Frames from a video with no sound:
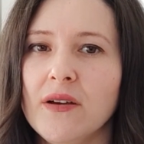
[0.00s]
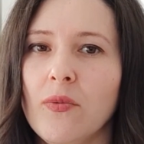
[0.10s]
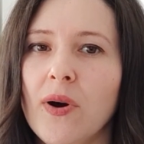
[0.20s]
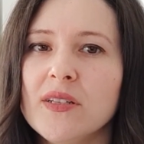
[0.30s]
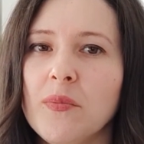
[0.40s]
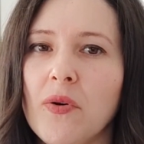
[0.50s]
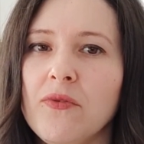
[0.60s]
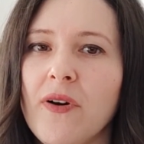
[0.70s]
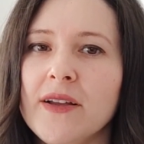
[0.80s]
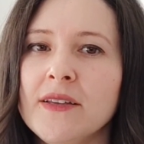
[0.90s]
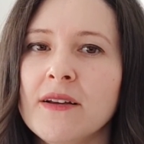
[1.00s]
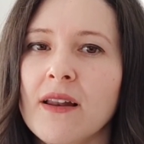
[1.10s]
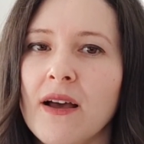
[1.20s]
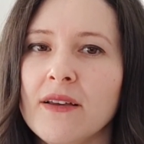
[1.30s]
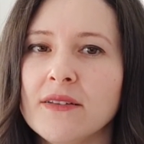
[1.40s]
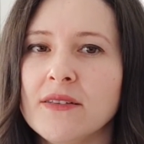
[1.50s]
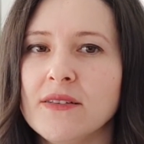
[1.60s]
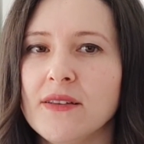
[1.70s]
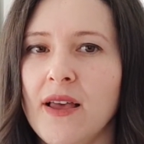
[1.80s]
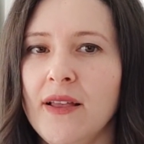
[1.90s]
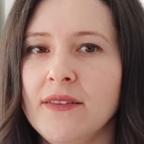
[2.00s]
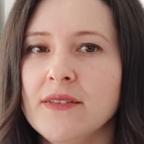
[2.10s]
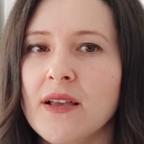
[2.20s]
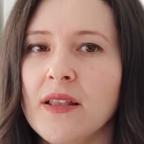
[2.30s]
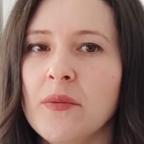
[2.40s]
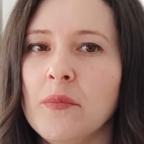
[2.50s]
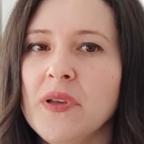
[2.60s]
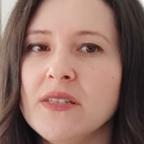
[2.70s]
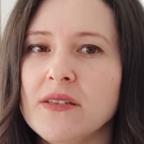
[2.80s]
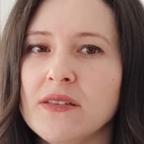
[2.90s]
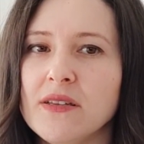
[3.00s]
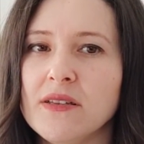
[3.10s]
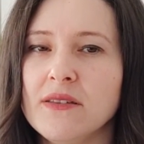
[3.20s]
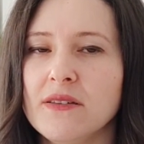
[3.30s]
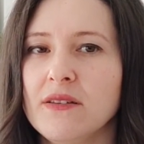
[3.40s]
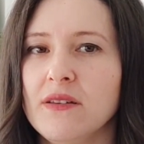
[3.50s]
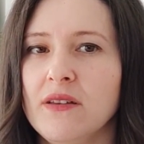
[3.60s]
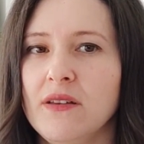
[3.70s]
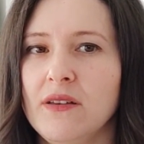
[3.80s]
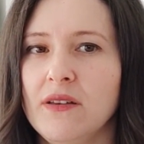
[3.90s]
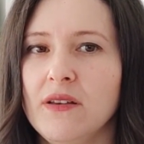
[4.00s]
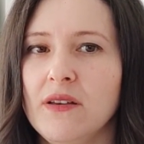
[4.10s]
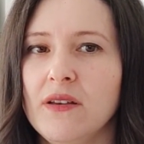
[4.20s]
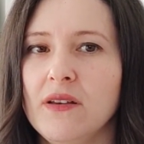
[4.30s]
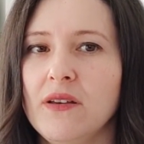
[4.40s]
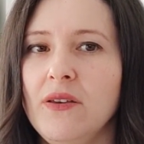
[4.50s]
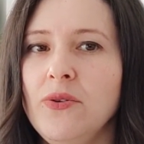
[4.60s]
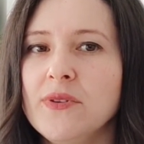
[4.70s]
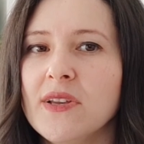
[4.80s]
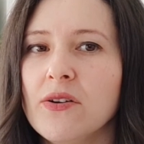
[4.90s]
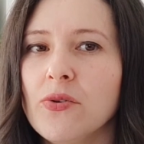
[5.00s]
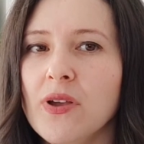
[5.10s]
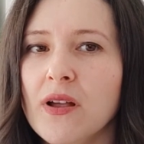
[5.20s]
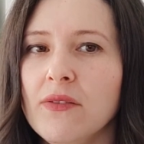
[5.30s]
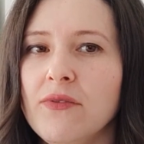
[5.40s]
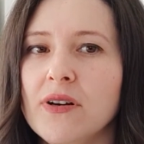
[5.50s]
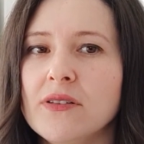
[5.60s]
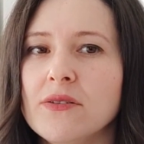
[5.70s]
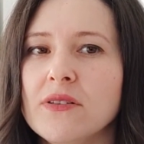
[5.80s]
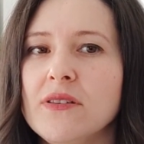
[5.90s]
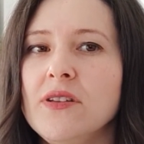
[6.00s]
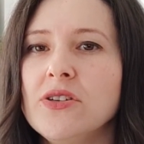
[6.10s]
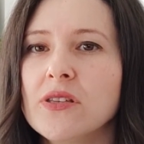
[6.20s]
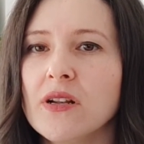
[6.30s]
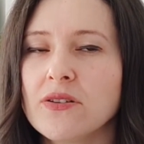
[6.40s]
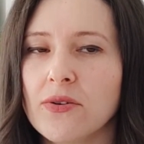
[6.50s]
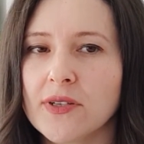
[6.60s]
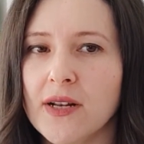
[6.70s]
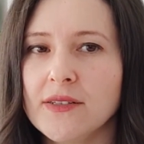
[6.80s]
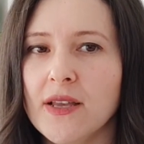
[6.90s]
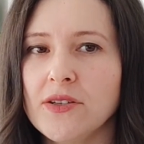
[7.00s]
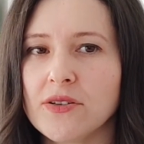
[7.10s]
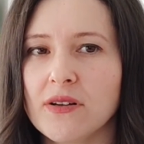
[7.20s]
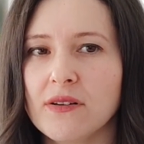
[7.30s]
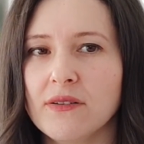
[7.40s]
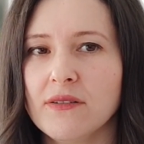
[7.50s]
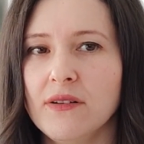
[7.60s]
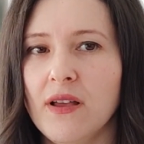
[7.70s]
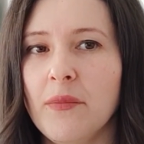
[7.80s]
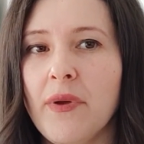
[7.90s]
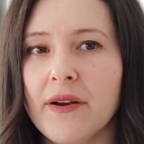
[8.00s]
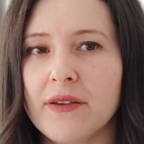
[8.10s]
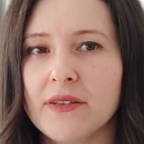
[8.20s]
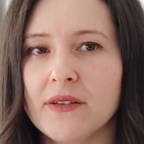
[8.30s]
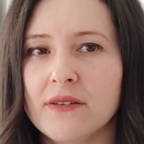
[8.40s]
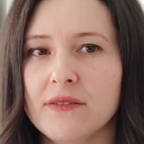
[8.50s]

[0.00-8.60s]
what about finding clients and designing businesses using real versus digital socialization and marketing?